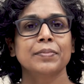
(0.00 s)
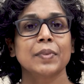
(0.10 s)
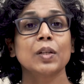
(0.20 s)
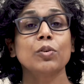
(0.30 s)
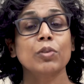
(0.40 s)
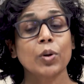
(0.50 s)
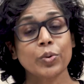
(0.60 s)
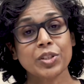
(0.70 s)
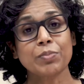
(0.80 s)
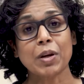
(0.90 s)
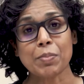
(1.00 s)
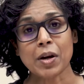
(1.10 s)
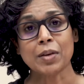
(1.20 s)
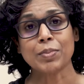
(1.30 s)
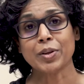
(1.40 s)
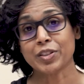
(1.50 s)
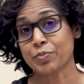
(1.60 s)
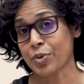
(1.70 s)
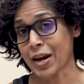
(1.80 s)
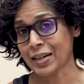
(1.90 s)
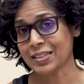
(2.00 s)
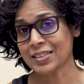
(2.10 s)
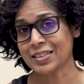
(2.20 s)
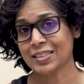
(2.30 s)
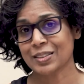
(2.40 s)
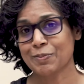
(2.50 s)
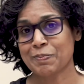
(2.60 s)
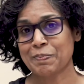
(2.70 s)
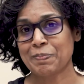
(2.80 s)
It arose in my mind because of practice.